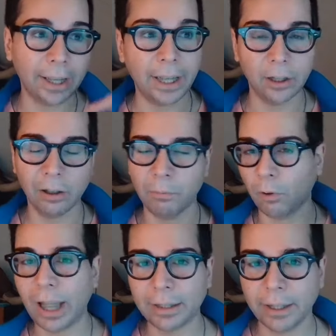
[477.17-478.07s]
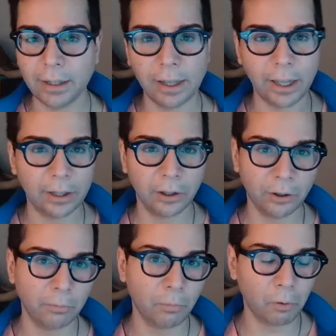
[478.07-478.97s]
I need to learn more lessons, I need to
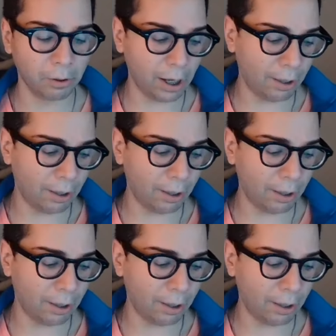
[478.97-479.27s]
learn more,